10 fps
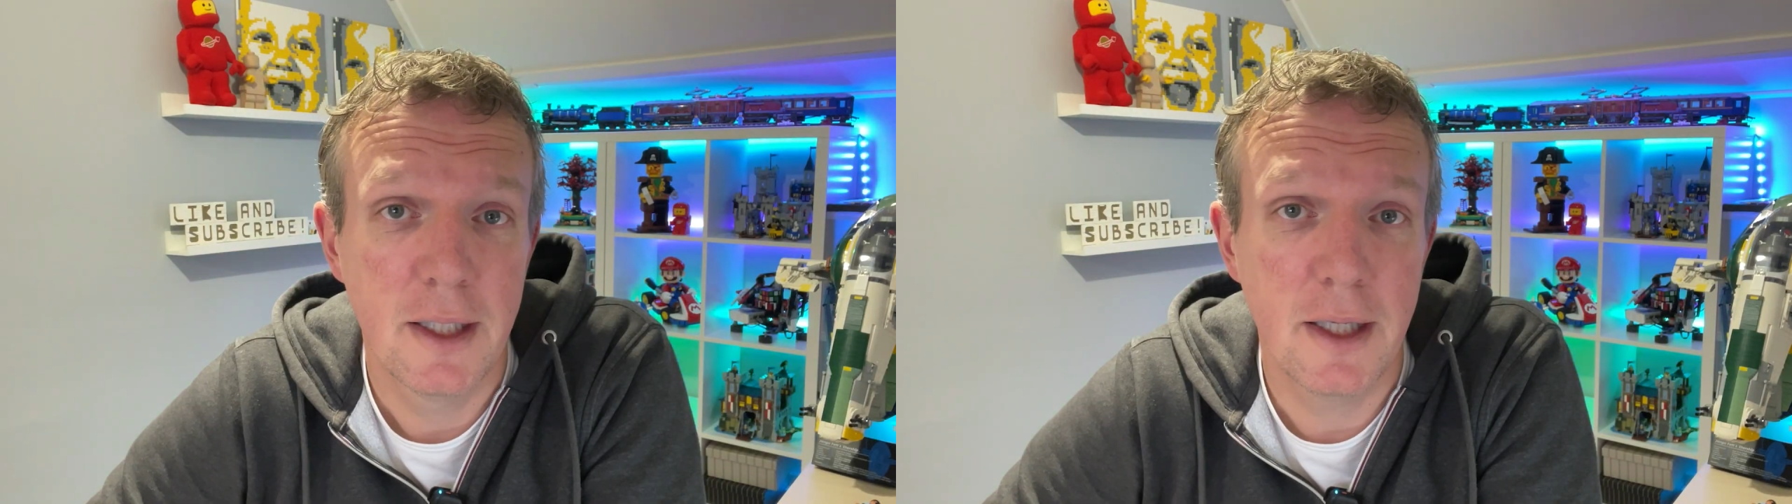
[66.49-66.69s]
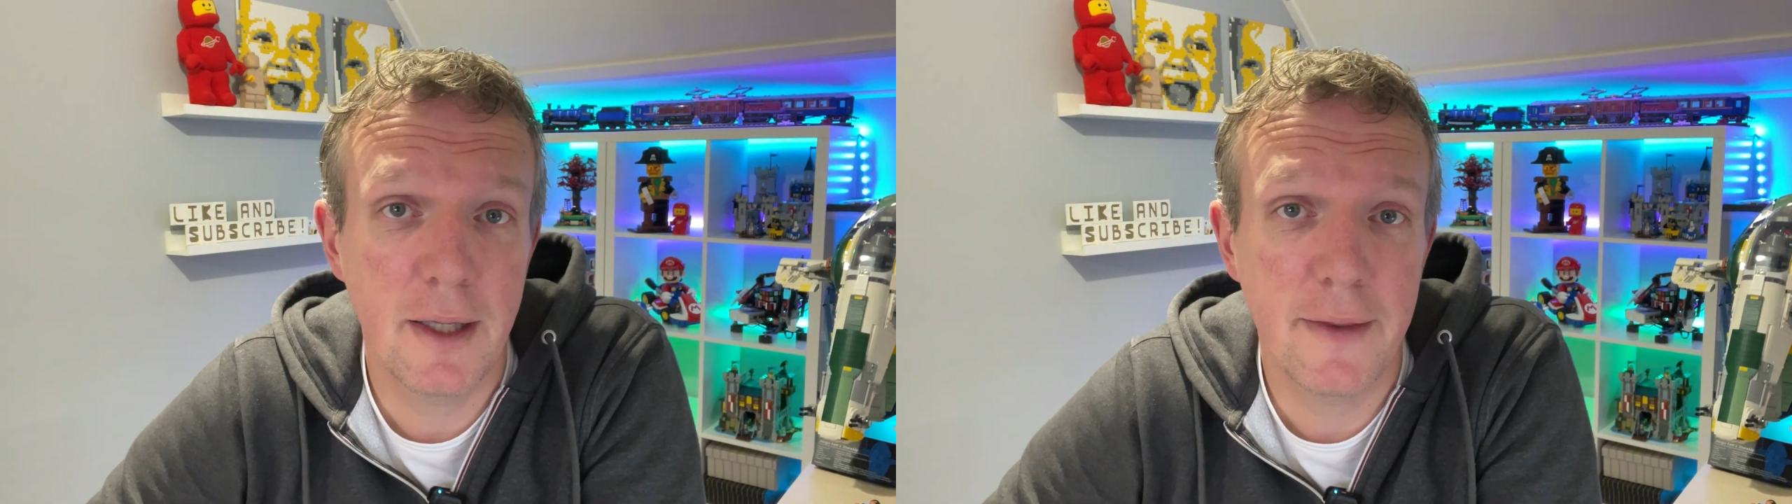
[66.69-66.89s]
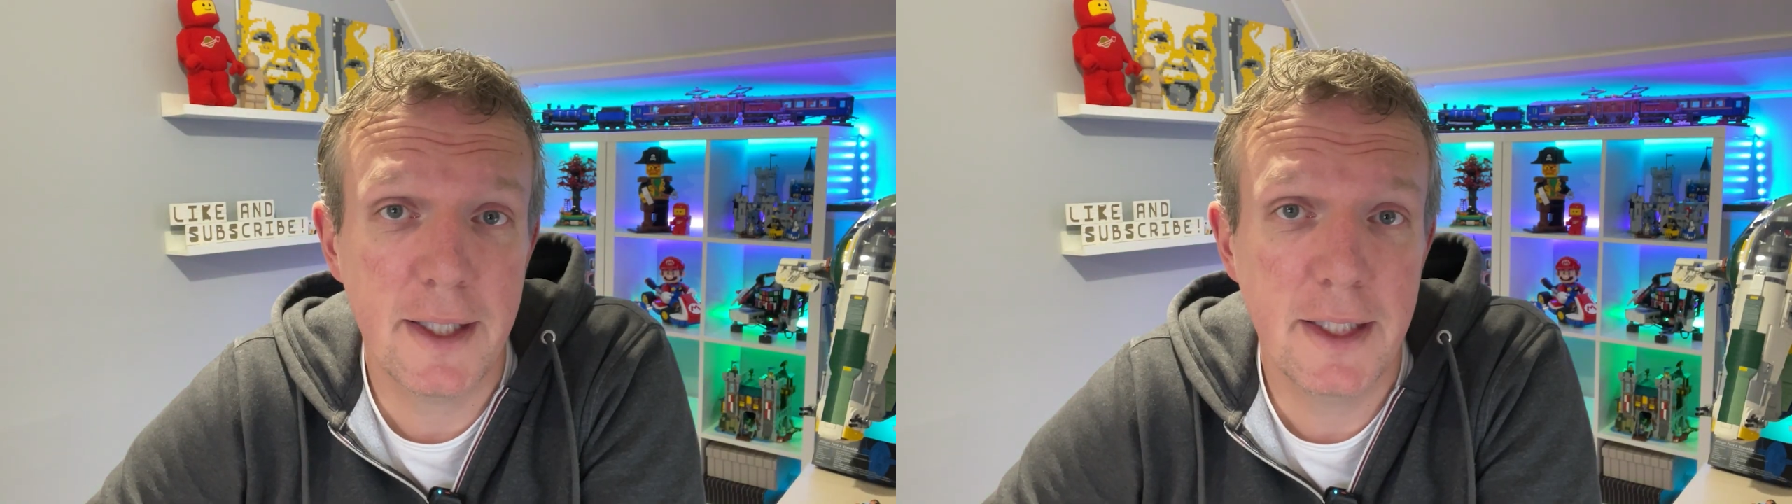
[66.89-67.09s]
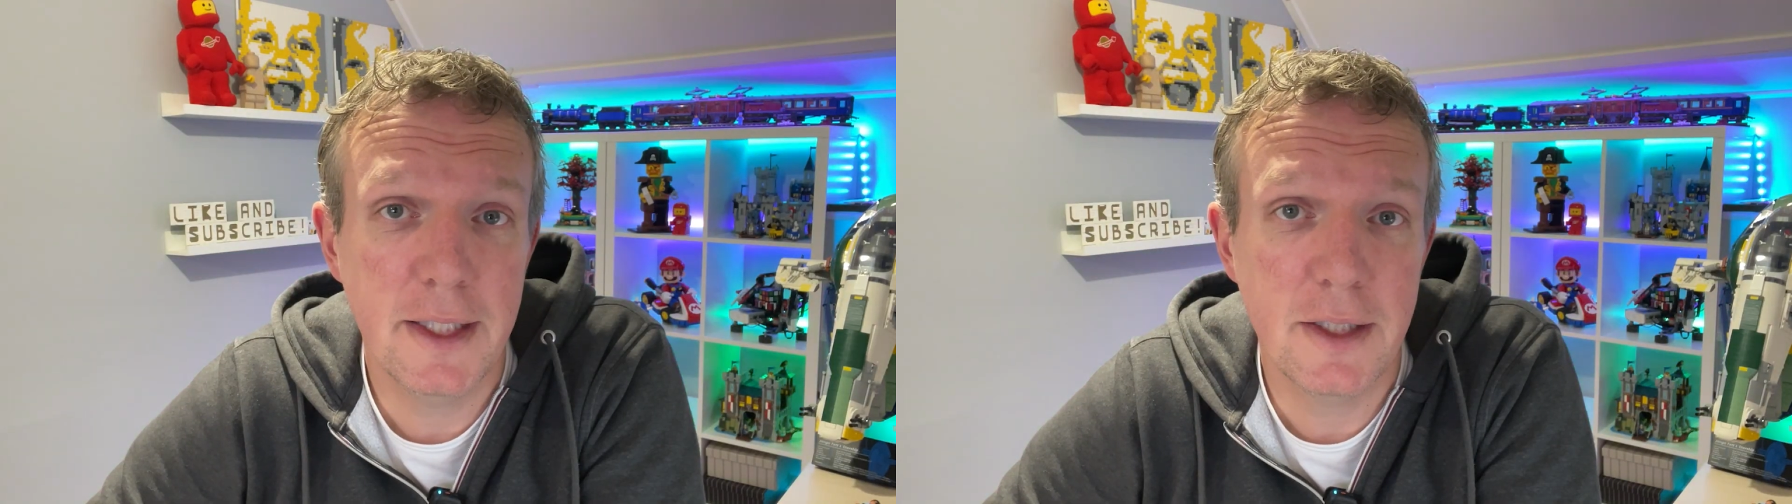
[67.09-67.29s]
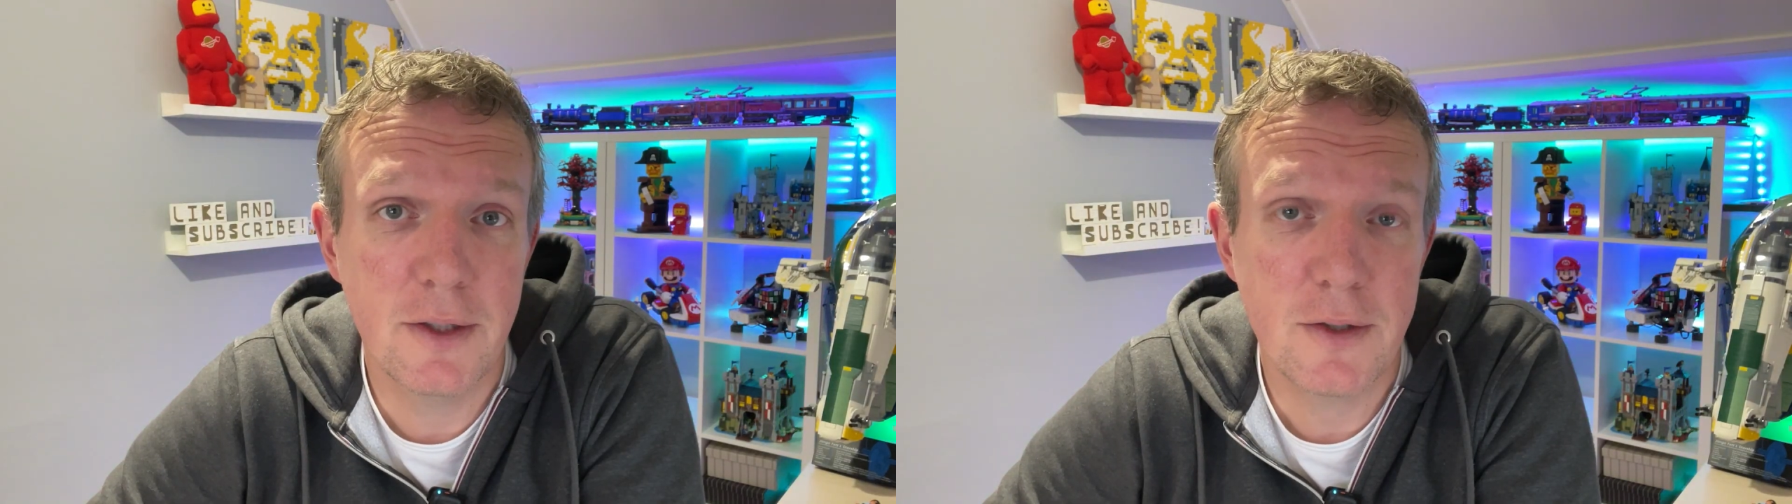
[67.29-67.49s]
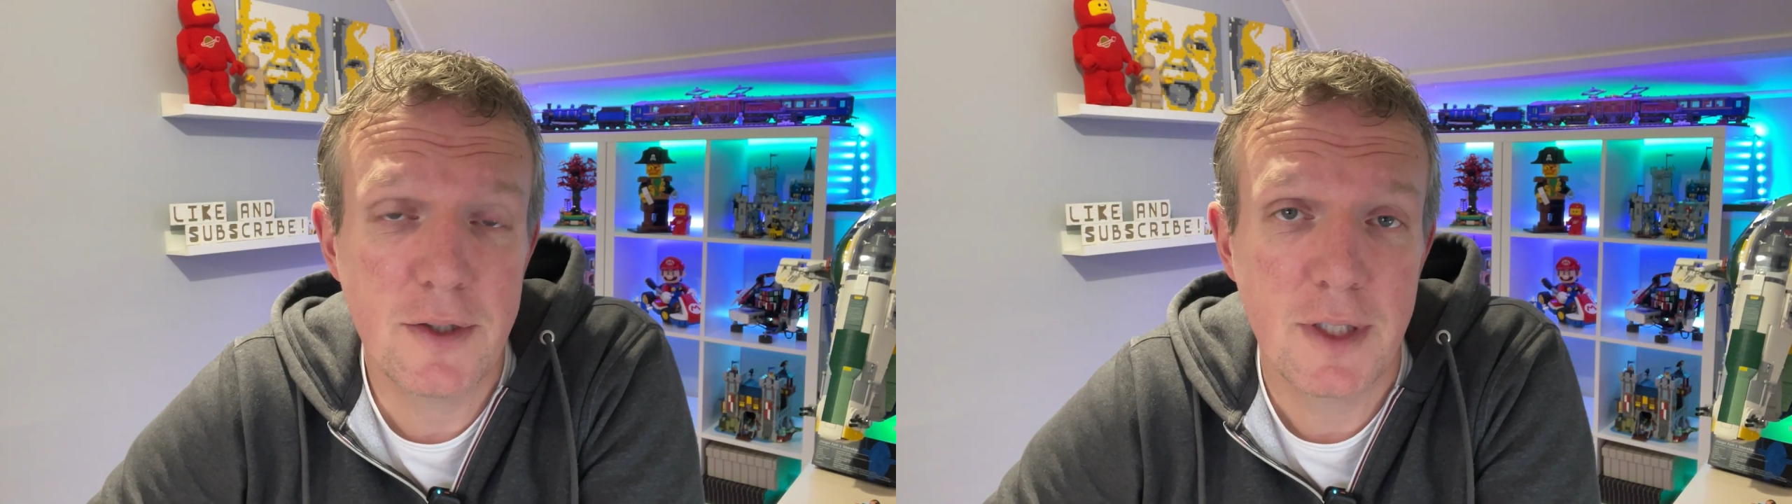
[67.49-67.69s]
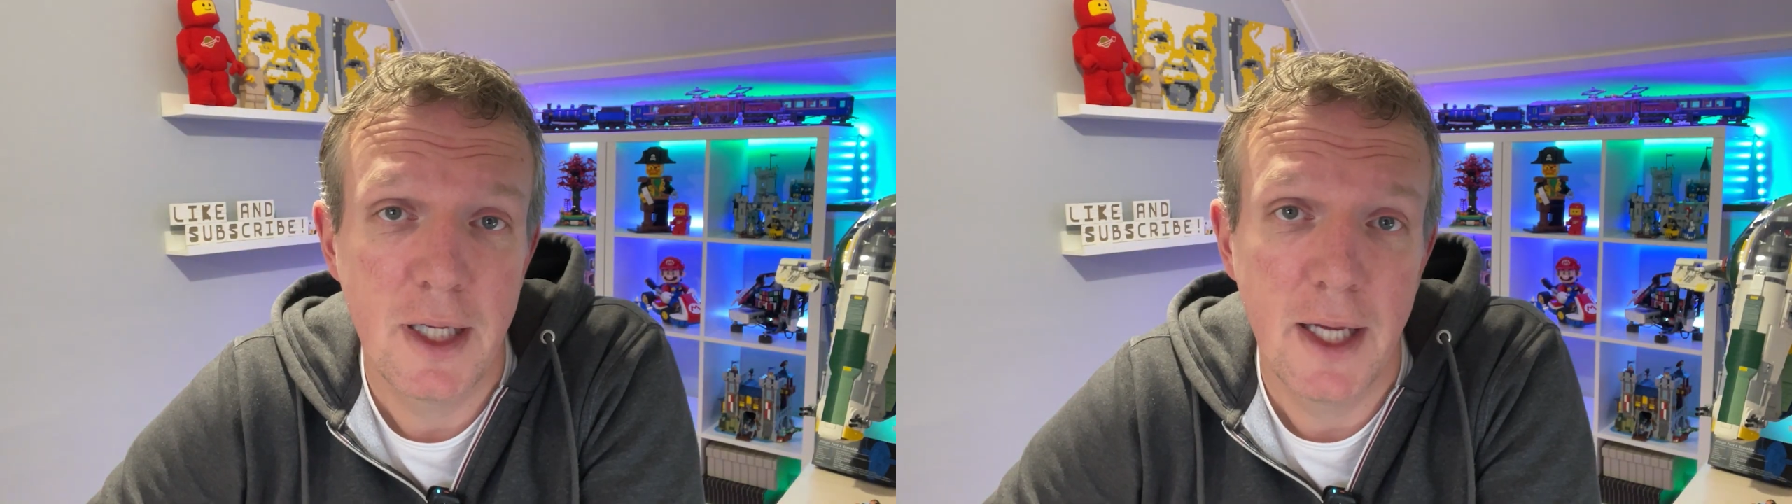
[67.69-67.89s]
uh, that he used,